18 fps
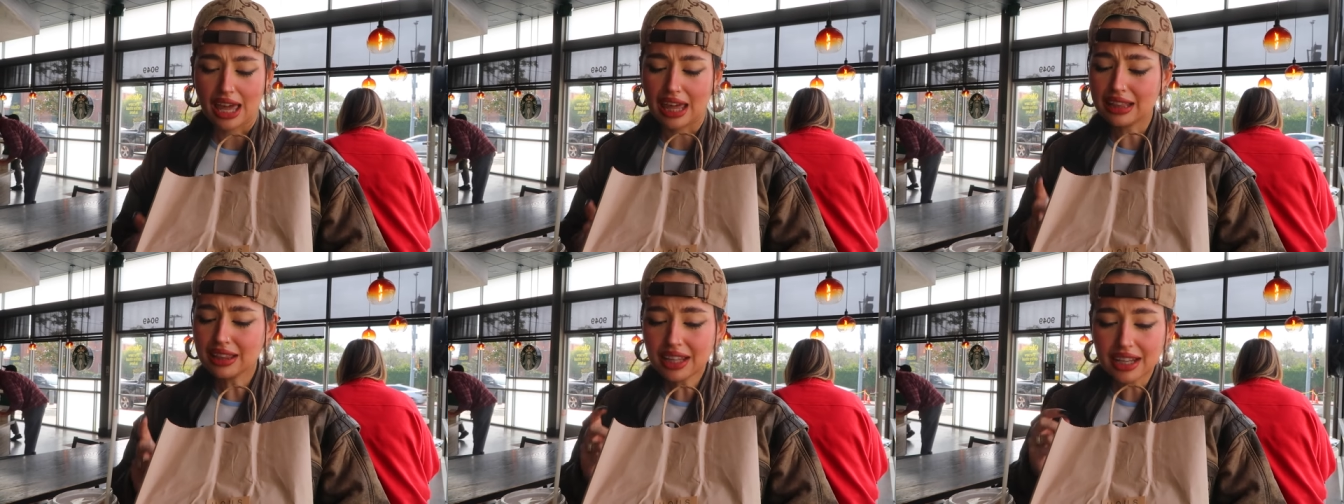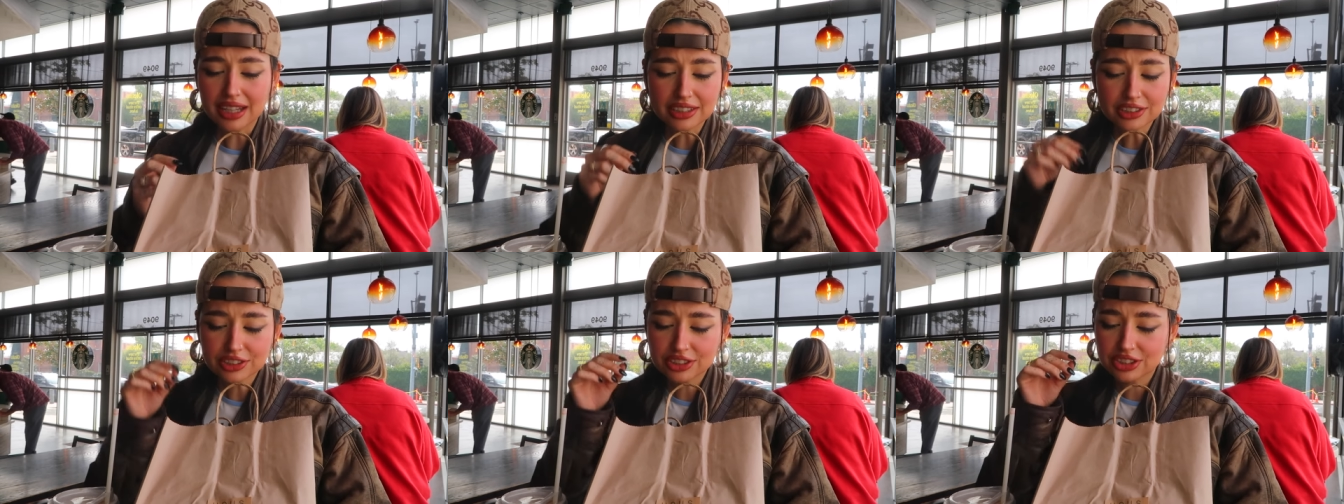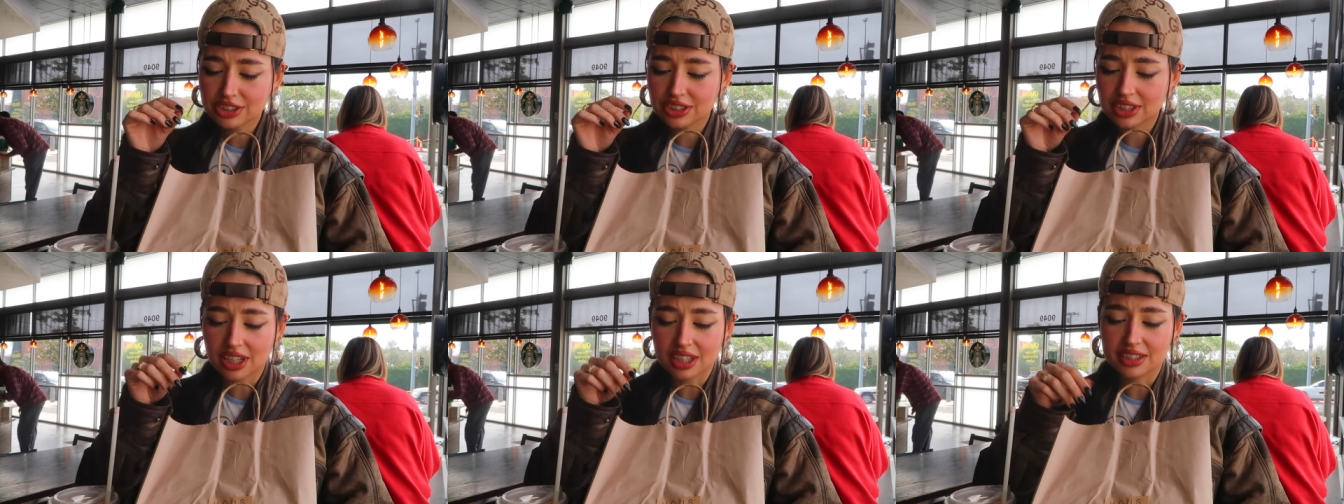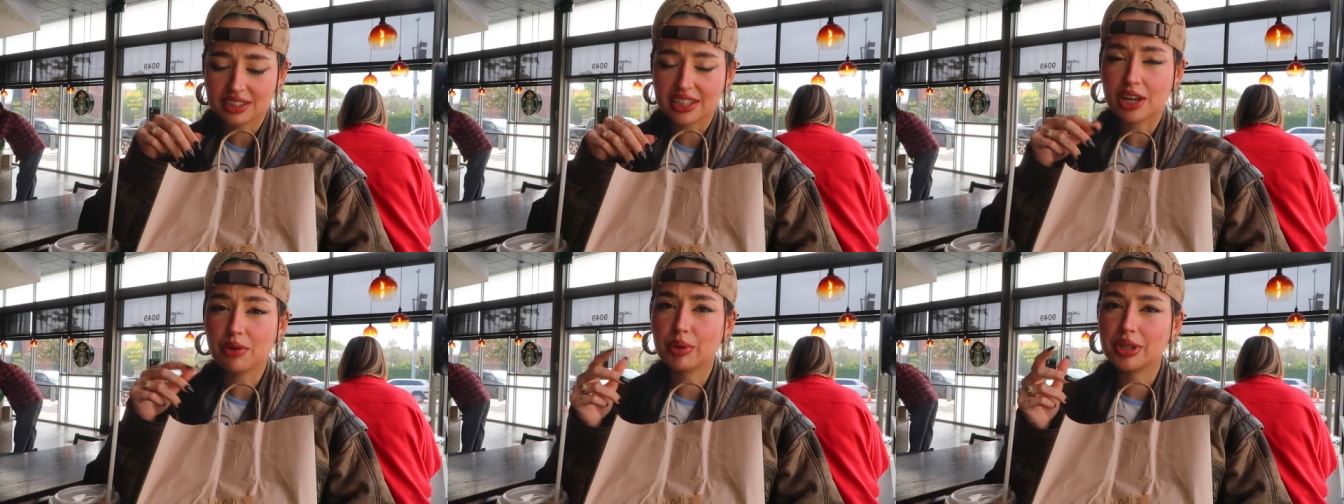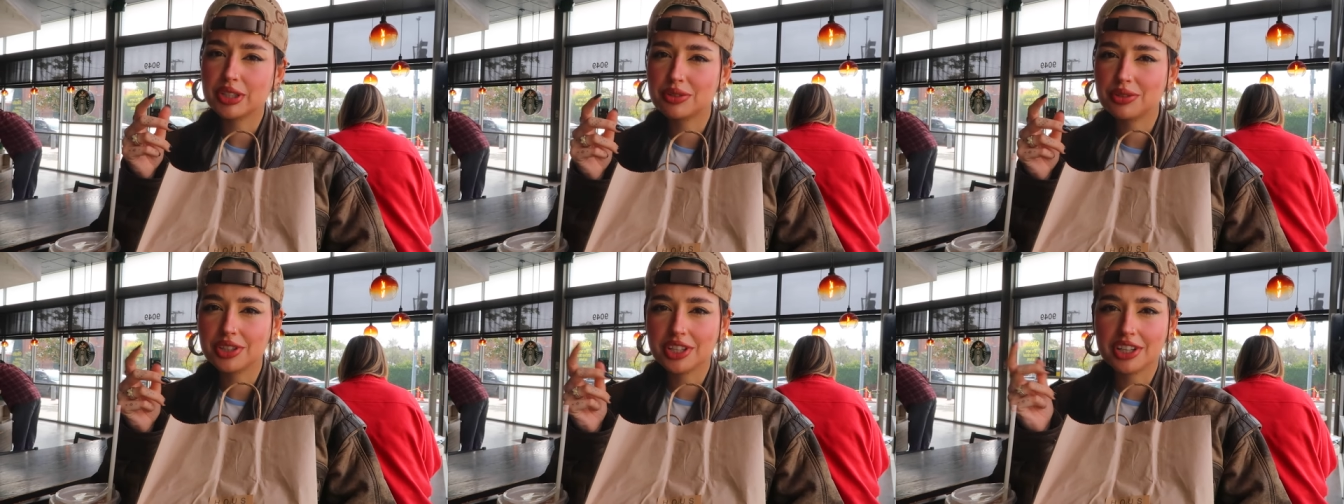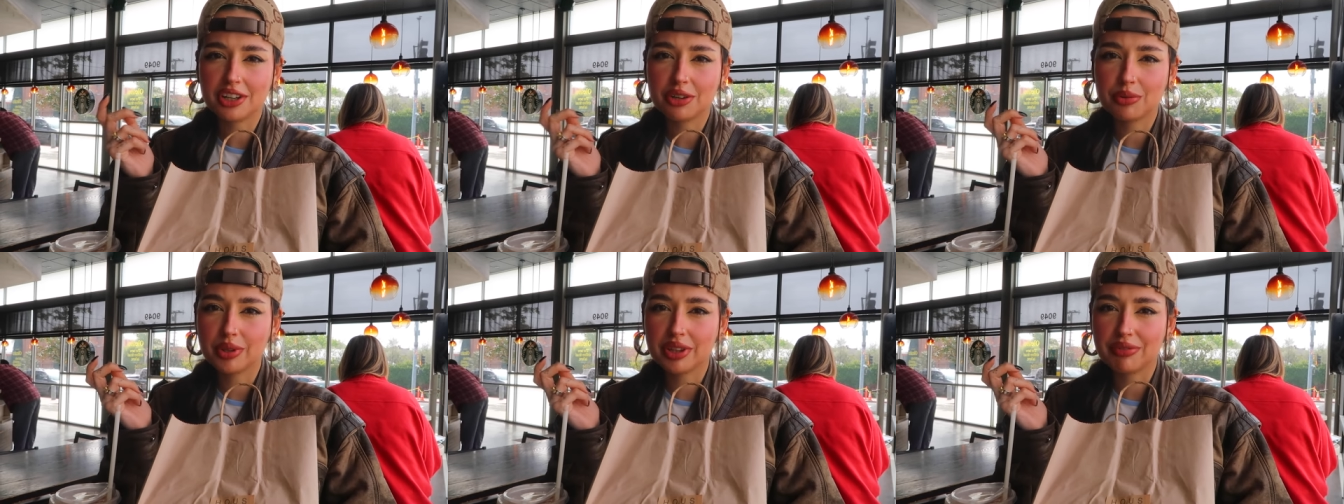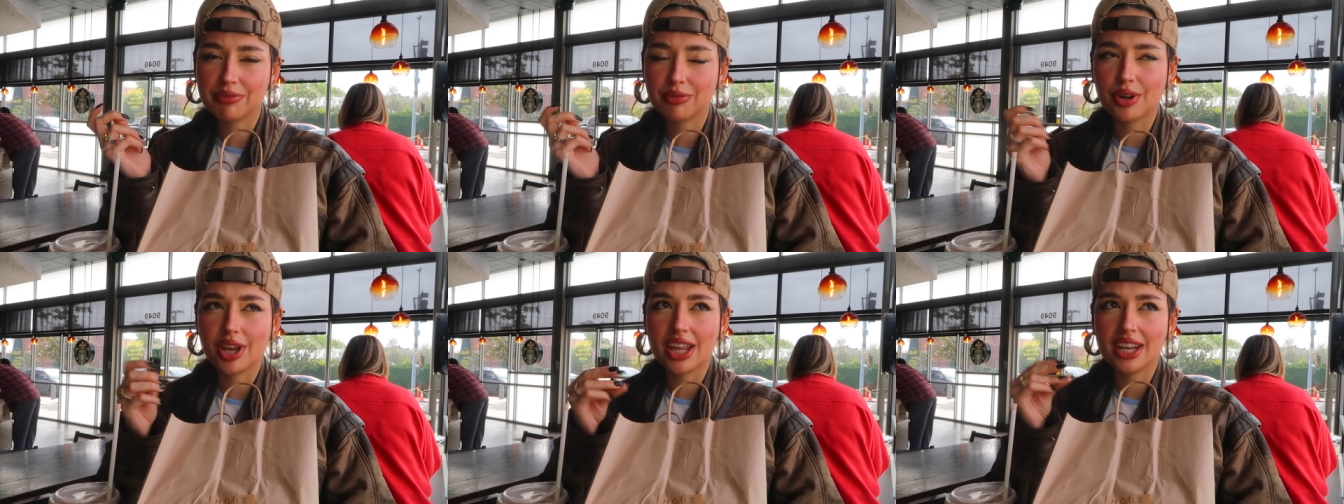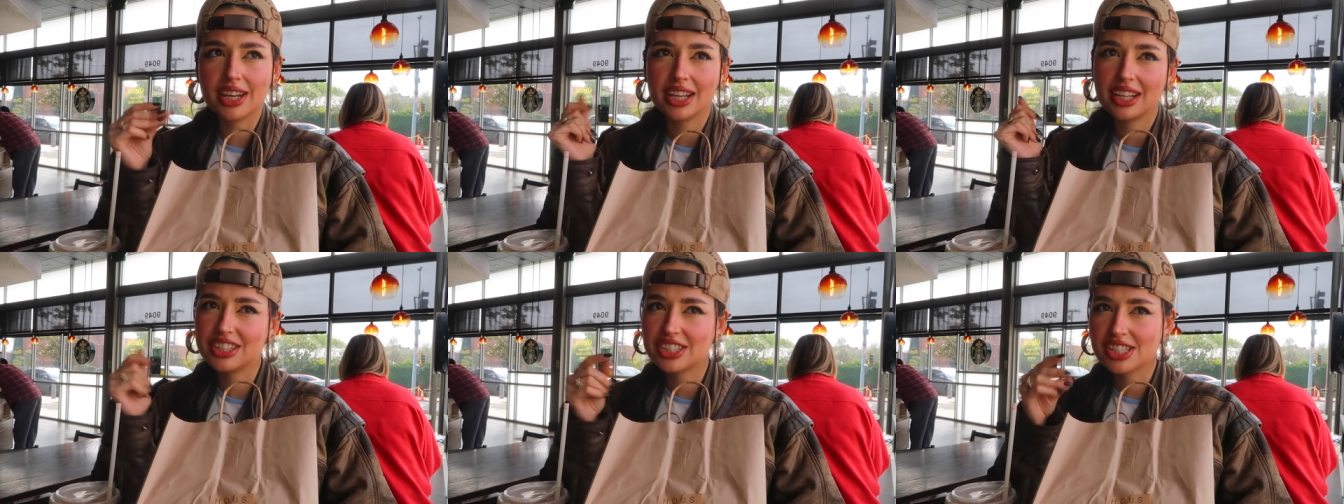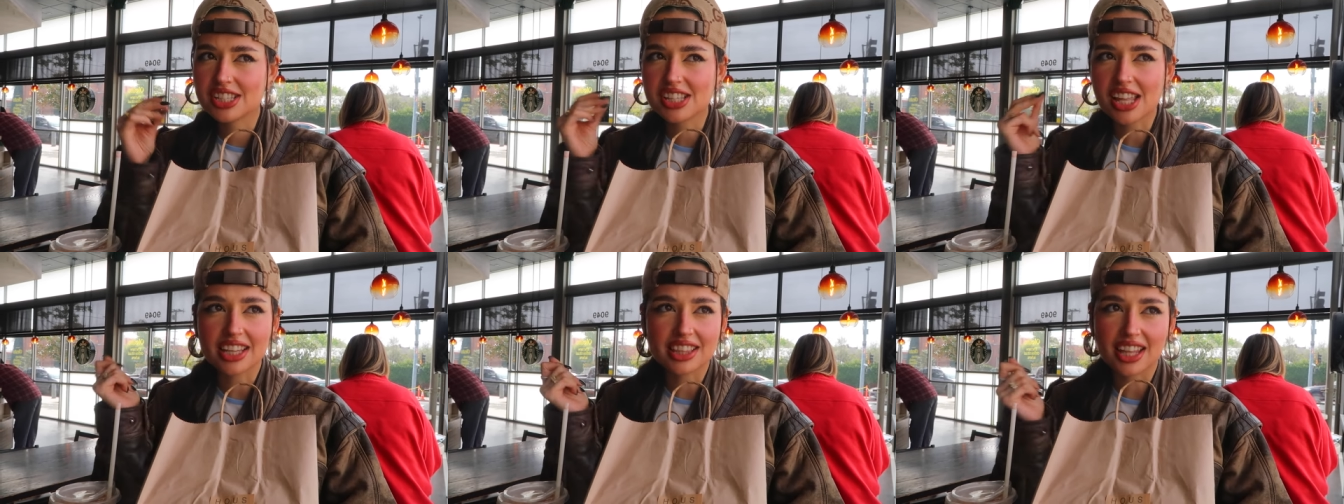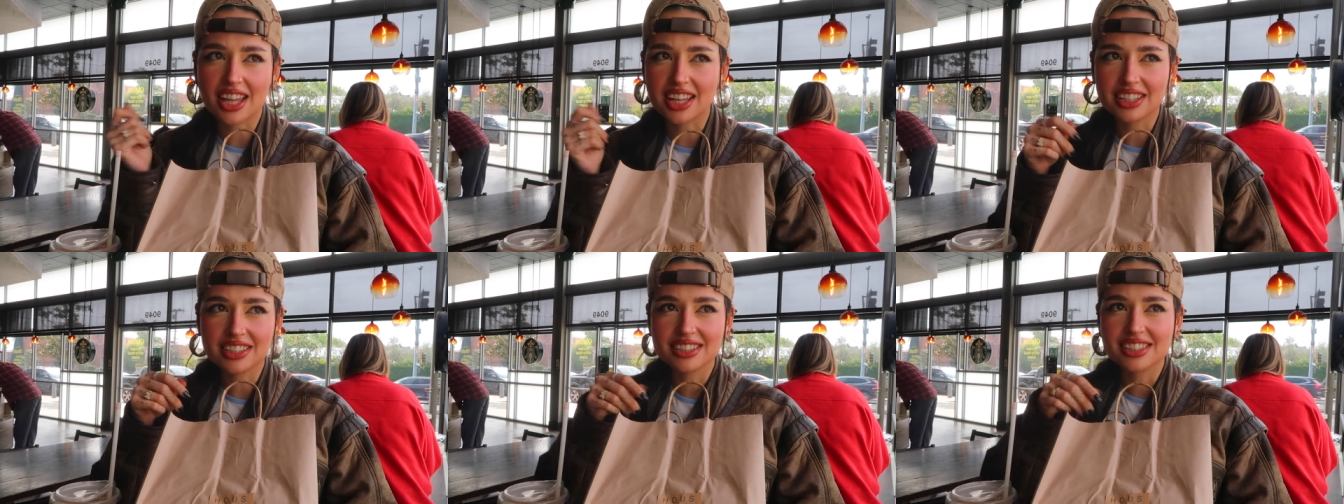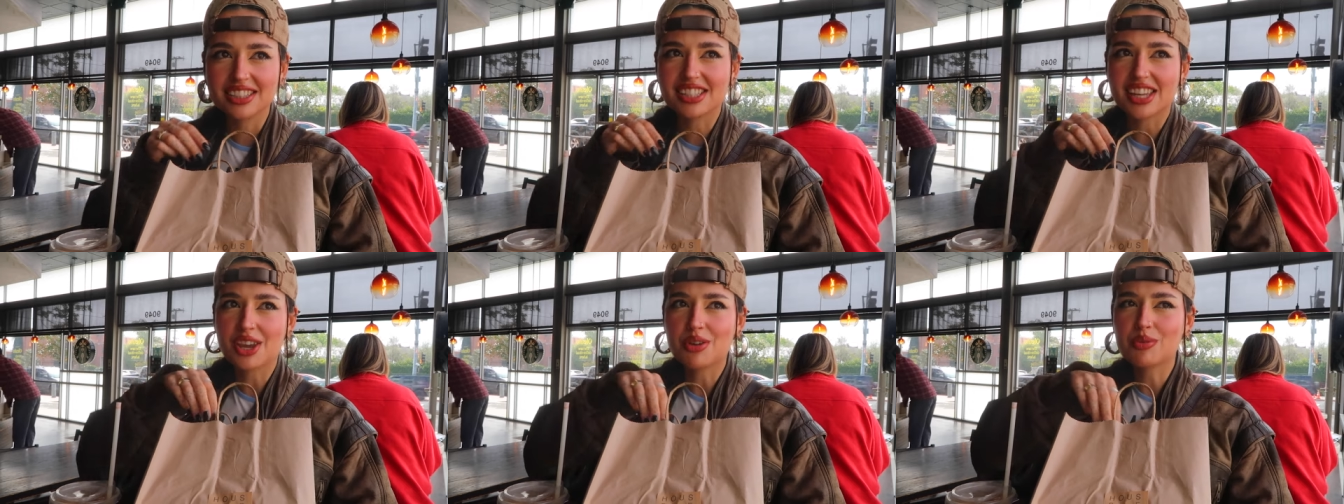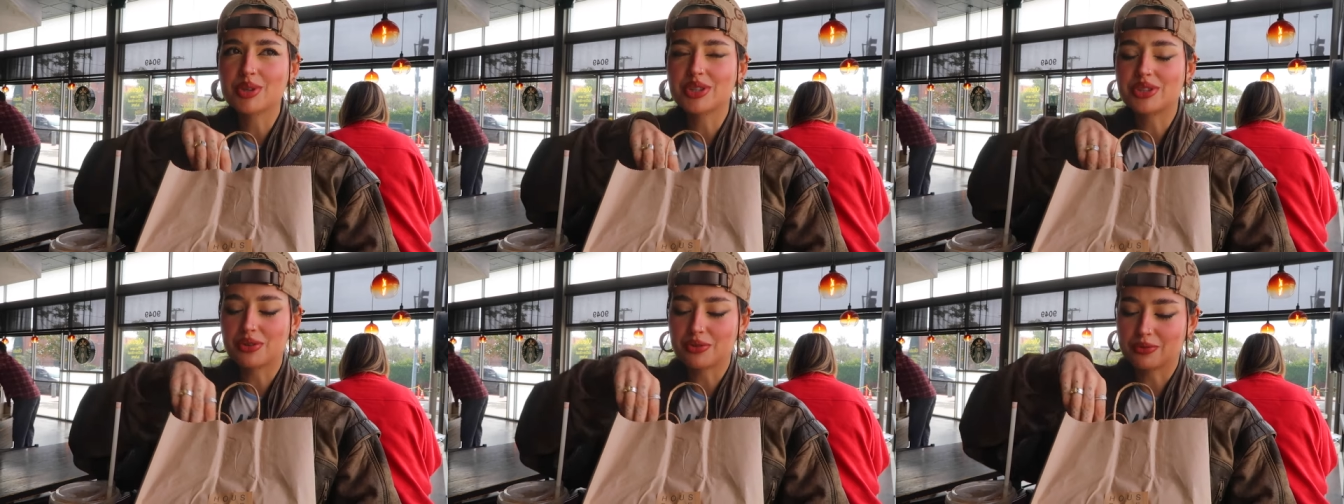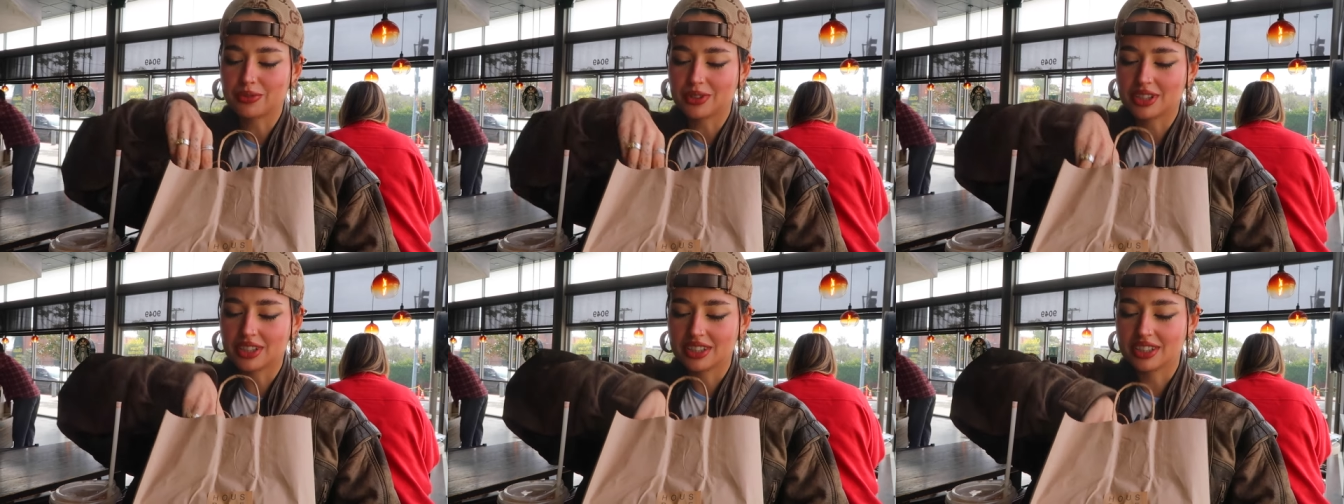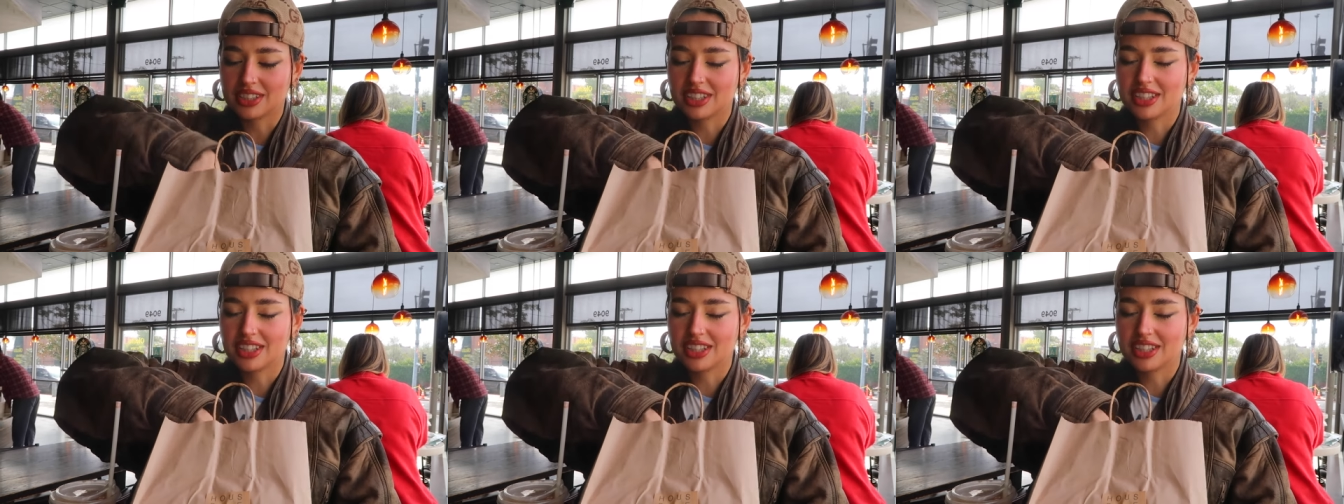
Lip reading: had lunch, then went to dinner with a friend, and just like that, the day was over.